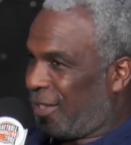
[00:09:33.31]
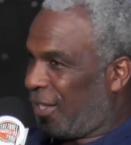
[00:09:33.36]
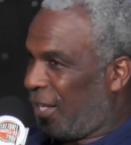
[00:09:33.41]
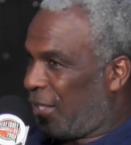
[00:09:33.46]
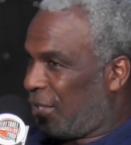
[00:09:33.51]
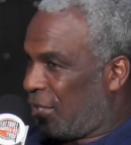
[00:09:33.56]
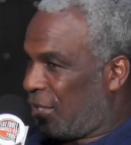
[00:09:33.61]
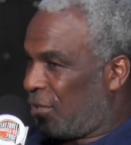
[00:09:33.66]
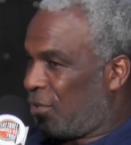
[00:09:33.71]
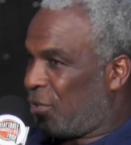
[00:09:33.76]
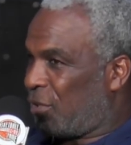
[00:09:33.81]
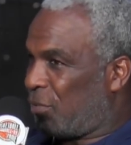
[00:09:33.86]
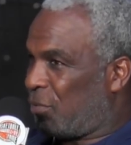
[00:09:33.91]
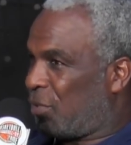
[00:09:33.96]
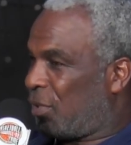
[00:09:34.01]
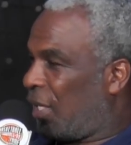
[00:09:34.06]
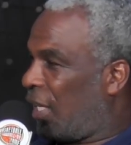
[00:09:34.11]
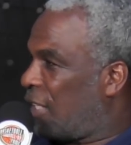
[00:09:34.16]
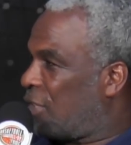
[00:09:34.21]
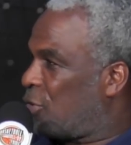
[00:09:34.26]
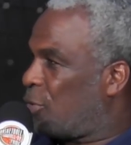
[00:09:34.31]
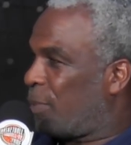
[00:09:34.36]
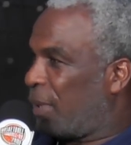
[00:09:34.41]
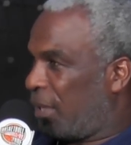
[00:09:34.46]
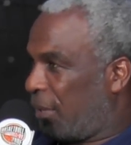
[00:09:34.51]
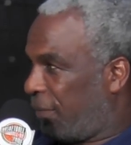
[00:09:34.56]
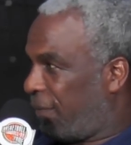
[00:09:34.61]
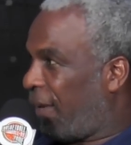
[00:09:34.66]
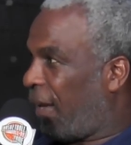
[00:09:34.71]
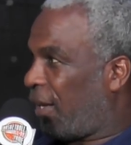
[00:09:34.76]
the two teams would be in
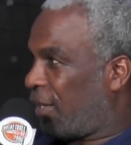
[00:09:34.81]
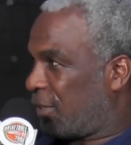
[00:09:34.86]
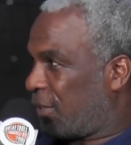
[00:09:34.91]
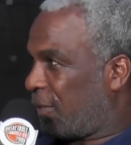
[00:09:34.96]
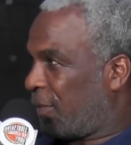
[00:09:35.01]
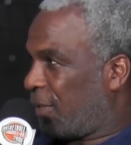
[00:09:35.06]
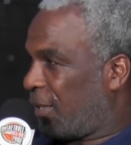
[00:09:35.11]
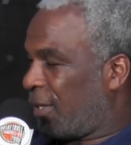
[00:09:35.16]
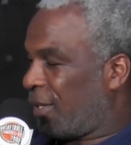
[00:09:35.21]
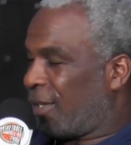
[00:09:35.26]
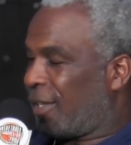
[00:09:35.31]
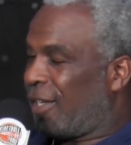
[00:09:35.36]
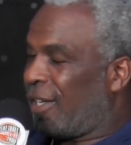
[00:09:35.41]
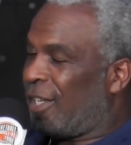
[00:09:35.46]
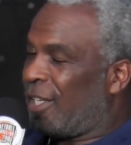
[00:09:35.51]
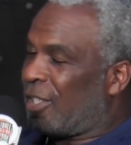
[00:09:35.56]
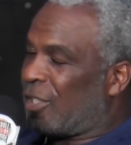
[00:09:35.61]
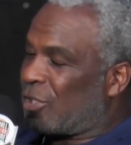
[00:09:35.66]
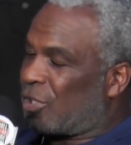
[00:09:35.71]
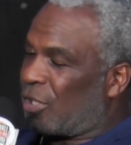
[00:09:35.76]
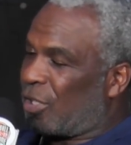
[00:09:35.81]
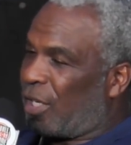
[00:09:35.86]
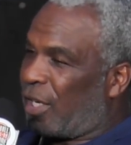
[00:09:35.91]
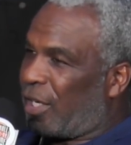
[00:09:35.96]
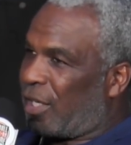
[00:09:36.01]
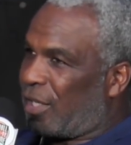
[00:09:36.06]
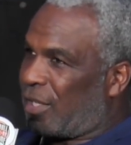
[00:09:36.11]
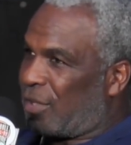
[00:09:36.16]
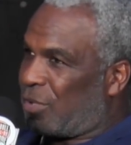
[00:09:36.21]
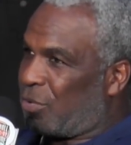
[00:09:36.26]
the finals every year. Mm-hmm. So the
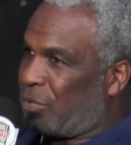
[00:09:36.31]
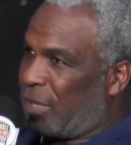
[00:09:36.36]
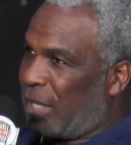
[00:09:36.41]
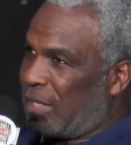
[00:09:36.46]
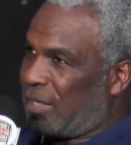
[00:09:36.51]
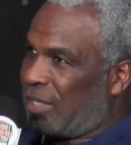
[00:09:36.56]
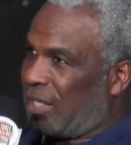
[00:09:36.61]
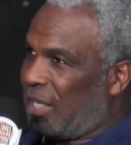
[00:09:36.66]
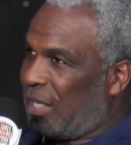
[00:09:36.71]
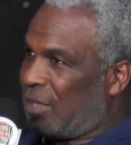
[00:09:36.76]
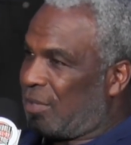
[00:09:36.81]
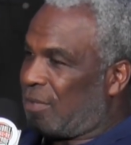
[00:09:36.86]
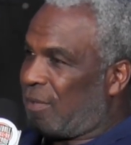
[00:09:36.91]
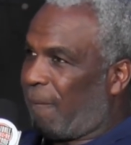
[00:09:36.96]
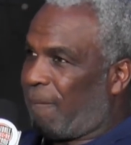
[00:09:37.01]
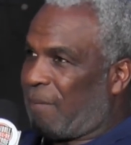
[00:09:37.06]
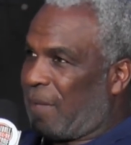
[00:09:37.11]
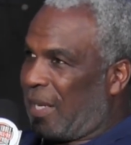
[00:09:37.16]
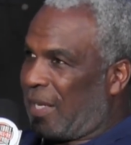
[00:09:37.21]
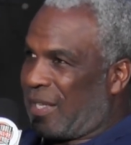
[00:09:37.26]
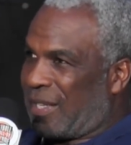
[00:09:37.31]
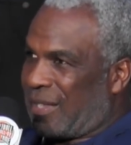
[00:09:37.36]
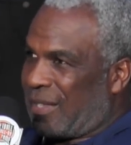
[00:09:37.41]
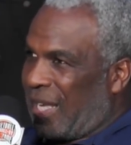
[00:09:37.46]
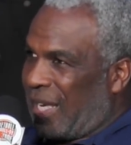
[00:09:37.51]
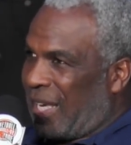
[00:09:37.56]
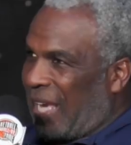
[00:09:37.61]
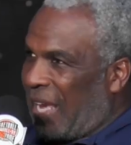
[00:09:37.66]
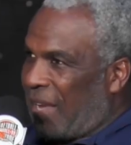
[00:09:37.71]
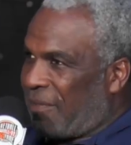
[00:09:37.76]
other 28 teams, they
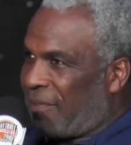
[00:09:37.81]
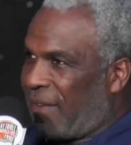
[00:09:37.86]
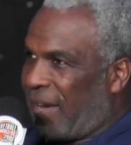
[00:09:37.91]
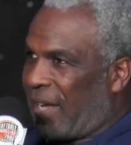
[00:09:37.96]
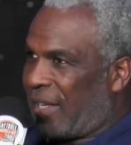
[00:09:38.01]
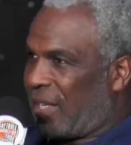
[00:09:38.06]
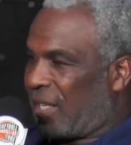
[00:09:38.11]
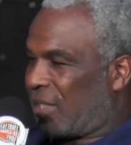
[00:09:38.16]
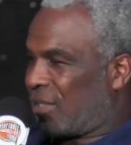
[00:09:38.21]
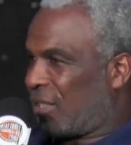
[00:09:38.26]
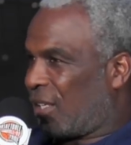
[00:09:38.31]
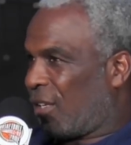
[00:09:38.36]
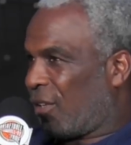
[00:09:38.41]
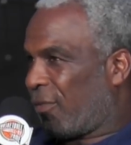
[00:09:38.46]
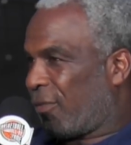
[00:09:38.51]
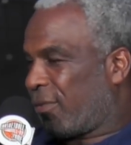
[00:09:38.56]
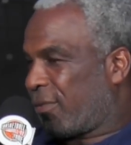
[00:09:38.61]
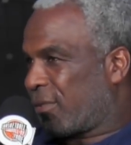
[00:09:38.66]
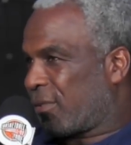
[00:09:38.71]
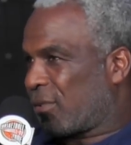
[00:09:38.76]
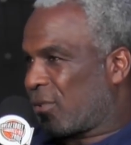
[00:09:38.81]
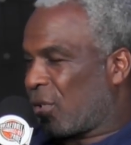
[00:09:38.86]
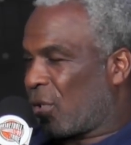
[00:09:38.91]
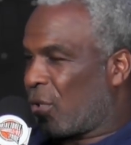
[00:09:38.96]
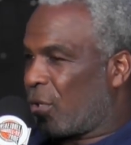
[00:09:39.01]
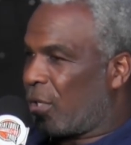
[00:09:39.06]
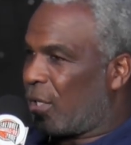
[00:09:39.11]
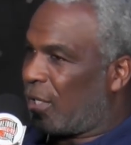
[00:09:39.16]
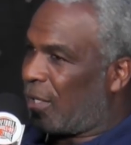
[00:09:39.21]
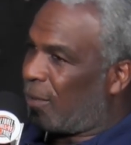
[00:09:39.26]
can't find themselves.
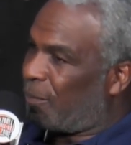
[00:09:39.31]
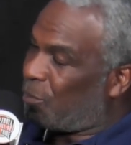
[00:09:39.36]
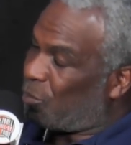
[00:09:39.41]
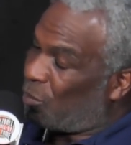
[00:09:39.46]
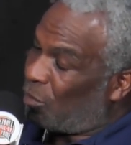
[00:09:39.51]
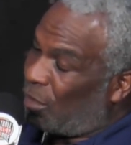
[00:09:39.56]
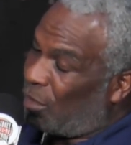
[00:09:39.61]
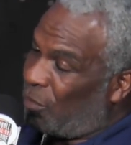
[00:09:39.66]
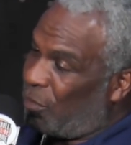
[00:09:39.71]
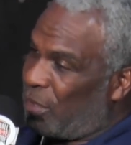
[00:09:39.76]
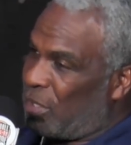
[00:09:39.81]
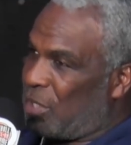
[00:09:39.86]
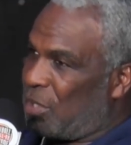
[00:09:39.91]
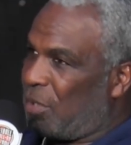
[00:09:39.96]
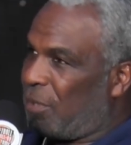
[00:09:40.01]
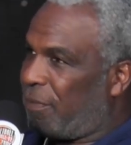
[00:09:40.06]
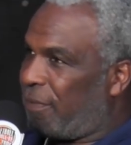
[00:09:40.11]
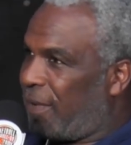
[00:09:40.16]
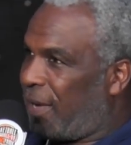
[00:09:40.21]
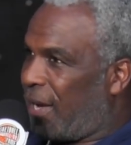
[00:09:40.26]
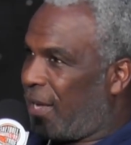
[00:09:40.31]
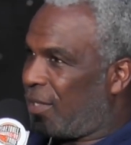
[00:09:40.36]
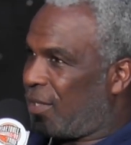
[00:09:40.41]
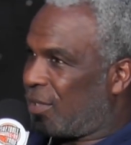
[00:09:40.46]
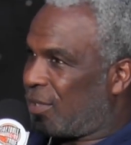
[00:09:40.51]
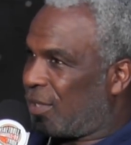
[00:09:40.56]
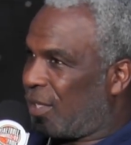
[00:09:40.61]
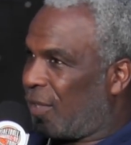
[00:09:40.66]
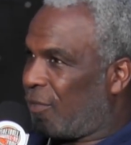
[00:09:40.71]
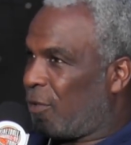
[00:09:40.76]
So when you don't find
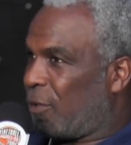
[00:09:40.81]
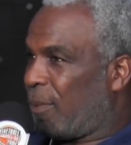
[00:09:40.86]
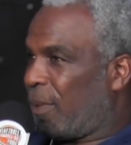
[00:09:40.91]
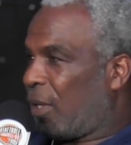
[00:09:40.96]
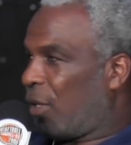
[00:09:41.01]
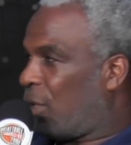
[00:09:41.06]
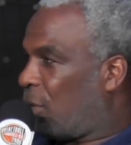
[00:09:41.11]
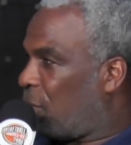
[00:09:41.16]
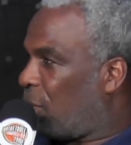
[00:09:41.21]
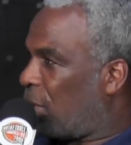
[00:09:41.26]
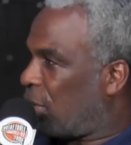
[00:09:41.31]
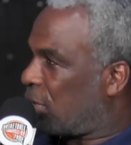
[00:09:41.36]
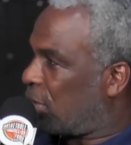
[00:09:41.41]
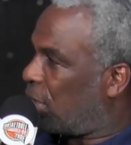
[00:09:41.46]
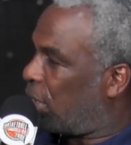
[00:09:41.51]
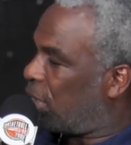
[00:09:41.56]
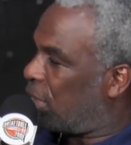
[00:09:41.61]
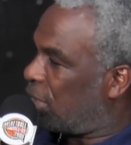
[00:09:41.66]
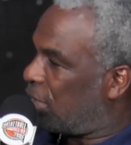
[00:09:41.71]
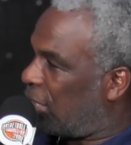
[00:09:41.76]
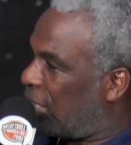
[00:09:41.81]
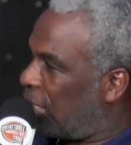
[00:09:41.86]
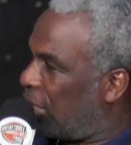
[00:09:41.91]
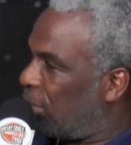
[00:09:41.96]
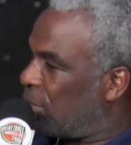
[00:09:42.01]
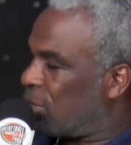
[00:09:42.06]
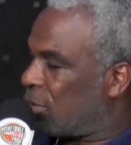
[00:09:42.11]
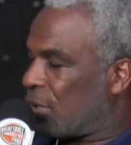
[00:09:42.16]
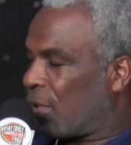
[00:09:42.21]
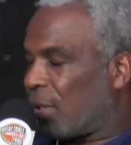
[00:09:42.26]
yourself, you'll be home watching other
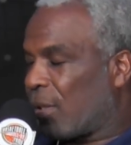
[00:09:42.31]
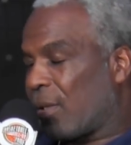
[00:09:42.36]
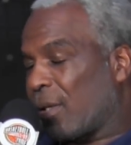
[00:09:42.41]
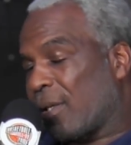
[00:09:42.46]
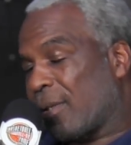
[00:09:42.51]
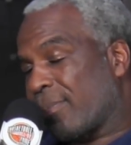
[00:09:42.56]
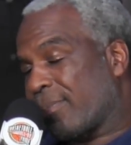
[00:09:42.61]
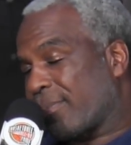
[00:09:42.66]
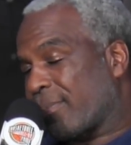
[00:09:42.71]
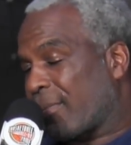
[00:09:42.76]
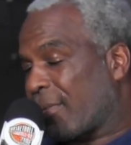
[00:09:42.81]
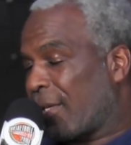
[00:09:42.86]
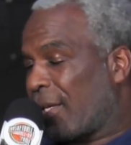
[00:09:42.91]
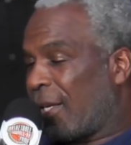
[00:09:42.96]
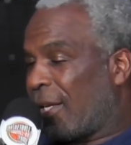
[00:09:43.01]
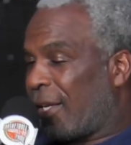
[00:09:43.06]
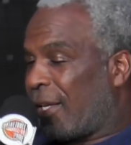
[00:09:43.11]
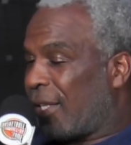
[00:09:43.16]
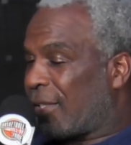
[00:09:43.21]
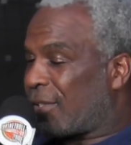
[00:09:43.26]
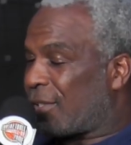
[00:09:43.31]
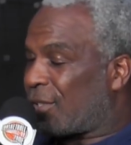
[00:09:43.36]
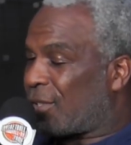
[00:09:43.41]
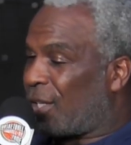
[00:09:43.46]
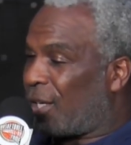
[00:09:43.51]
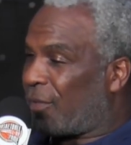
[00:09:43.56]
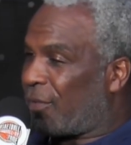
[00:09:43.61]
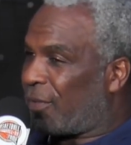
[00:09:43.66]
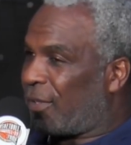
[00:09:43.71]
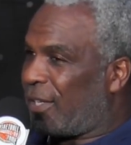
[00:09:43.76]
teams. So it's a
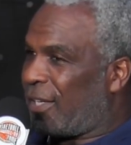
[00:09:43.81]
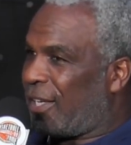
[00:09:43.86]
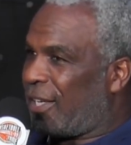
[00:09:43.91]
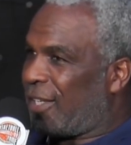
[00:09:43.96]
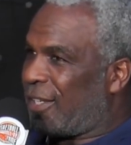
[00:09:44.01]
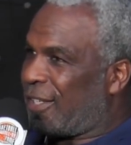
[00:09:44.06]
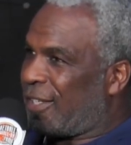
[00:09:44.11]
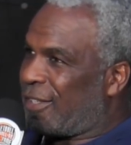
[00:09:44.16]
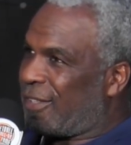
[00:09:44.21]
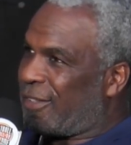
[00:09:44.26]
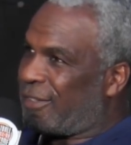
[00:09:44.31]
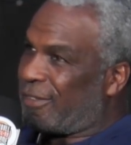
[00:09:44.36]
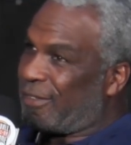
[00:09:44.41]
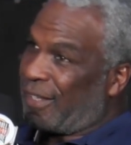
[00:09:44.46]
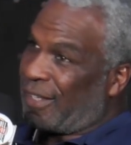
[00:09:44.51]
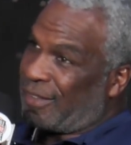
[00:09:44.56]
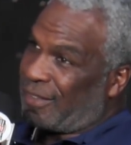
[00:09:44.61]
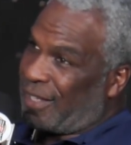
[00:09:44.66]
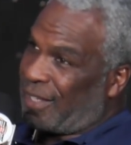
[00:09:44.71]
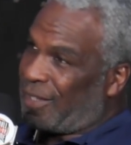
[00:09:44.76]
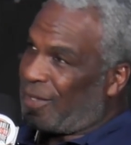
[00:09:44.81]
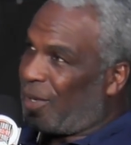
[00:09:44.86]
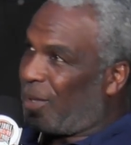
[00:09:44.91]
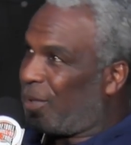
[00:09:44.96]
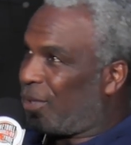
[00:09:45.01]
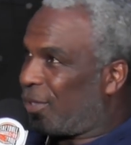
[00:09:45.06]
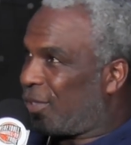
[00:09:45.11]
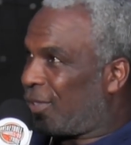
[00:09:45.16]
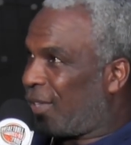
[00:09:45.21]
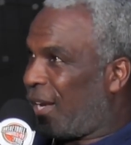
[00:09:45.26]
tough league, you know. I think
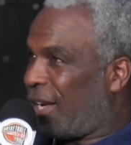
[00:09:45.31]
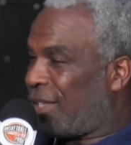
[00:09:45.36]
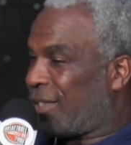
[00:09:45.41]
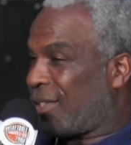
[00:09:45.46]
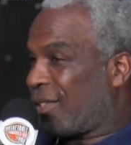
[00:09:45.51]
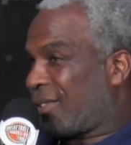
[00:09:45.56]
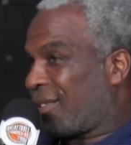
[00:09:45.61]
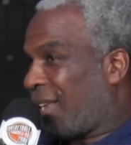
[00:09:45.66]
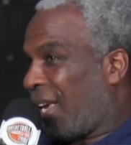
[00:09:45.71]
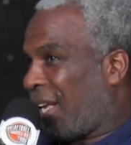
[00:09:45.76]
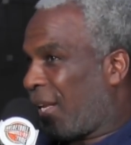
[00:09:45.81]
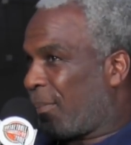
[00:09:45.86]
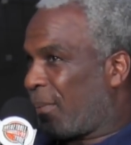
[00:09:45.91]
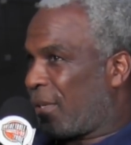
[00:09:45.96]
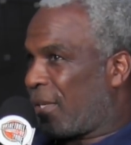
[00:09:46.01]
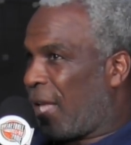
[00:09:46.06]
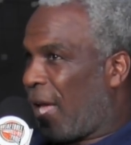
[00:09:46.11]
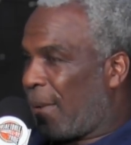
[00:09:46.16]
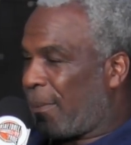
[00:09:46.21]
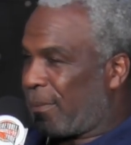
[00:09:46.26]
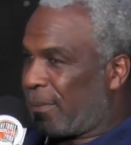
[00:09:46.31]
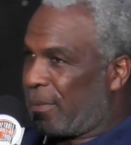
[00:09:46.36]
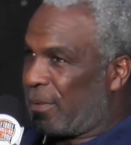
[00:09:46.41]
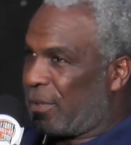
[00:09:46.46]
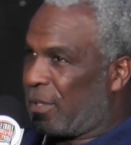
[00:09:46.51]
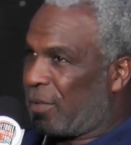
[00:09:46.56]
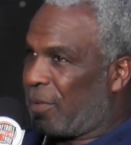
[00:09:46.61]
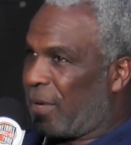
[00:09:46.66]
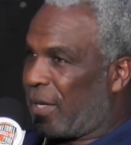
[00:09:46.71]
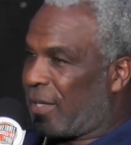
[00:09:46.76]
Golden State just got a monopoly
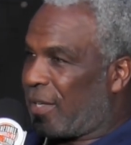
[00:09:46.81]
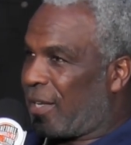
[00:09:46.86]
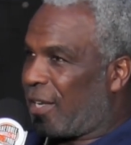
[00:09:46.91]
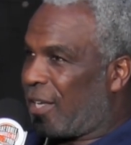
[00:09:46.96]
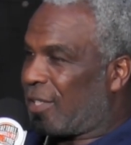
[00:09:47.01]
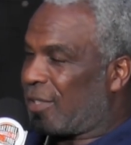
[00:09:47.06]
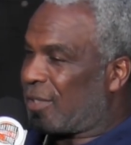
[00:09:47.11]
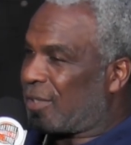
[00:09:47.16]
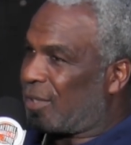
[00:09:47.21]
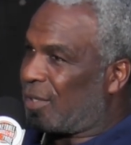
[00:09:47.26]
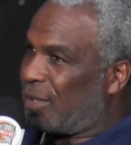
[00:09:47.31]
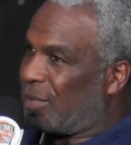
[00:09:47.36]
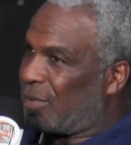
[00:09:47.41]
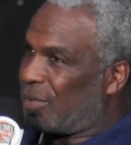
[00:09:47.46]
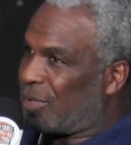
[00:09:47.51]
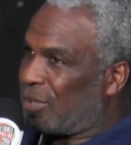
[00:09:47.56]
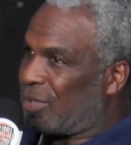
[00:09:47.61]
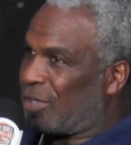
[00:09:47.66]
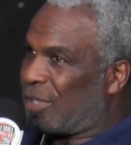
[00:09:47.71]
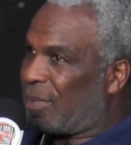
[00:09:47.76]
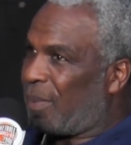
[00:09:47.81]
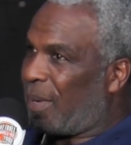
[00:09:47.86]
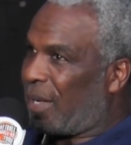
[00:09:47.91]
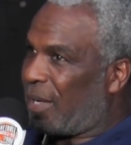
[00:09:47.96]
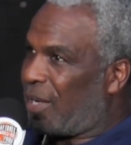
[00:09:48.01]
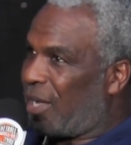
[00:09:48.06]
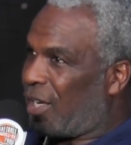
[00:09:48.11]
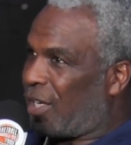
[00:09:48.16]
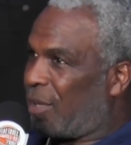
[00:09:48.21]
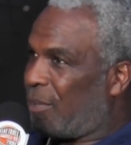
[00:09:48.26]
on it right now. So until somebody
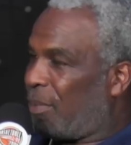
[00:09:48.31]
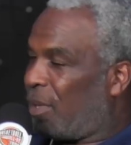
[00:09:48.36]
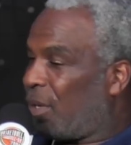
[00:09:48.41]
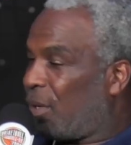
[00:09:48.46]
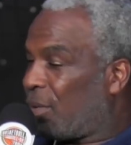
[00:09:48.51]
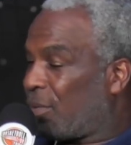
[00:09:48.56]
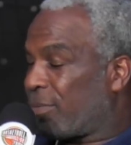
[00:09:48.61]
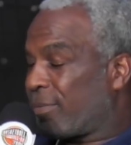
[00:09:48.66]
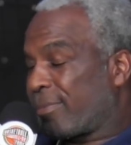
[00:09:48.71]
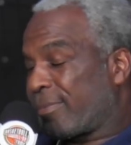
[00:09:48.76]
knock them off,